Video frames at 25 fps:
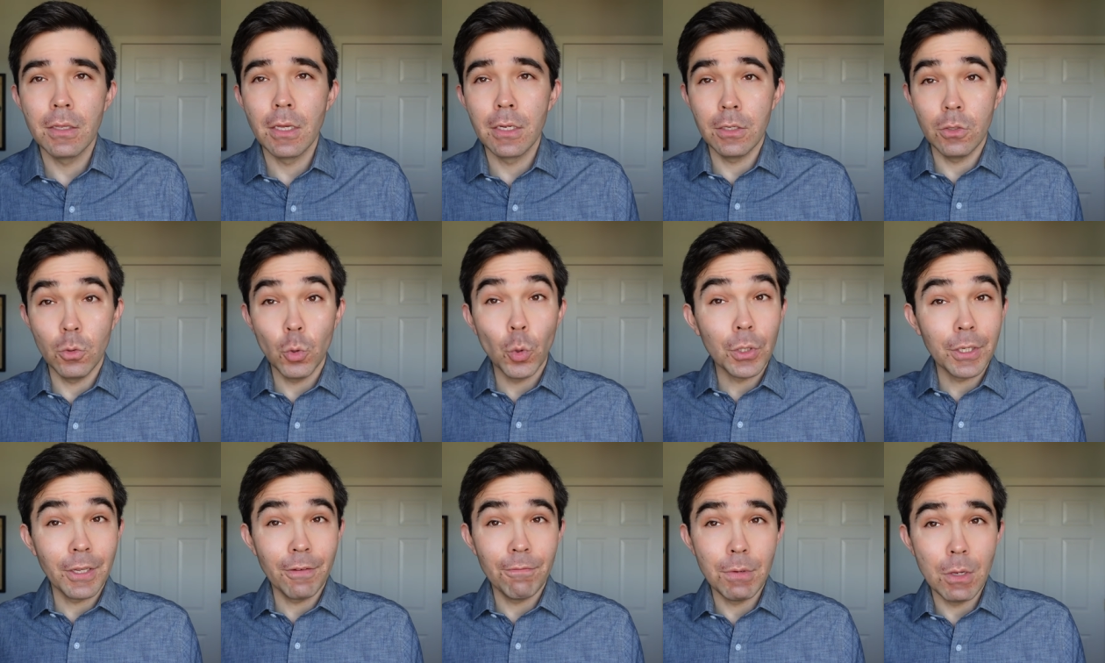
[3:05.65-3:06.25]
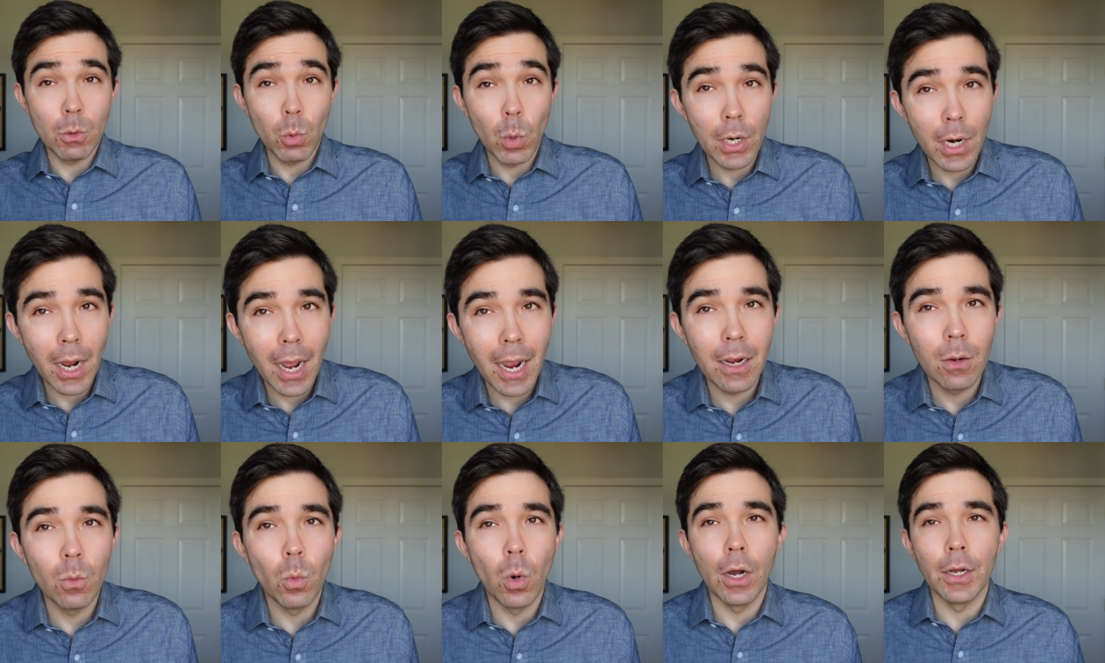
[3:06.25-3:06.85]
Then you will give me what
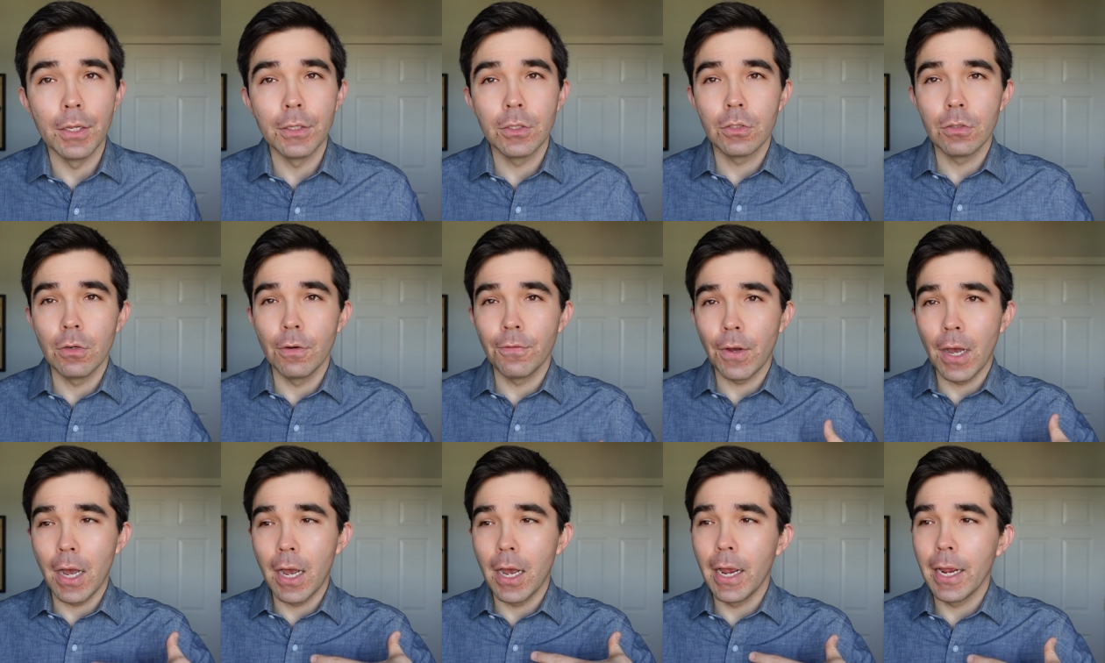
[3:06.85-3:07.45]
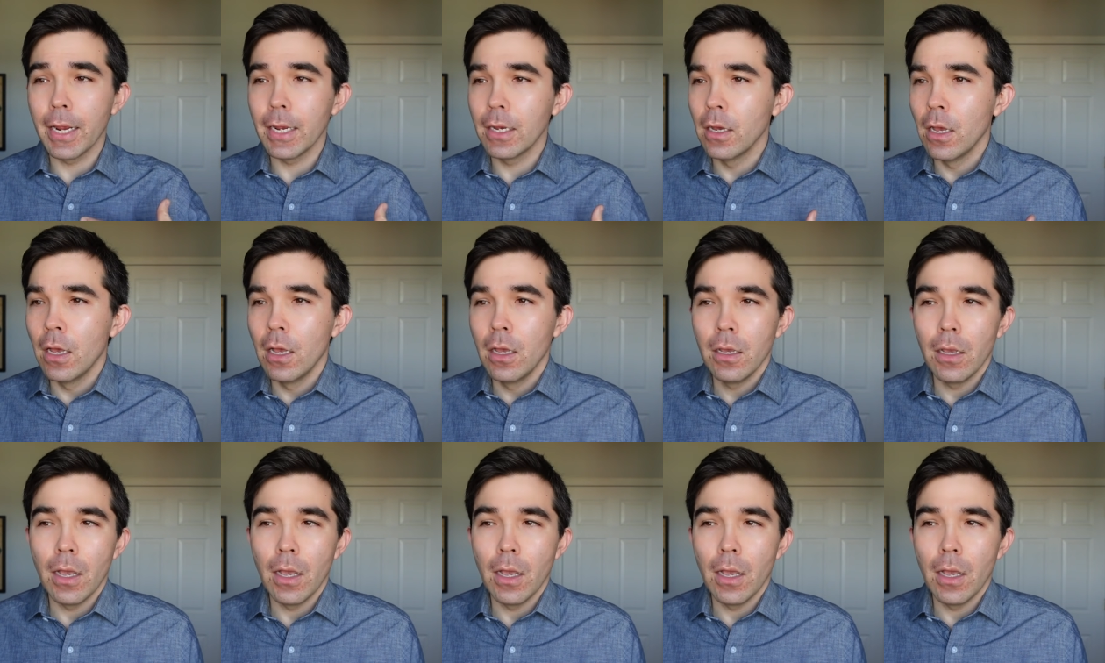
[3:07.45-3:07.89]
I want. So if I,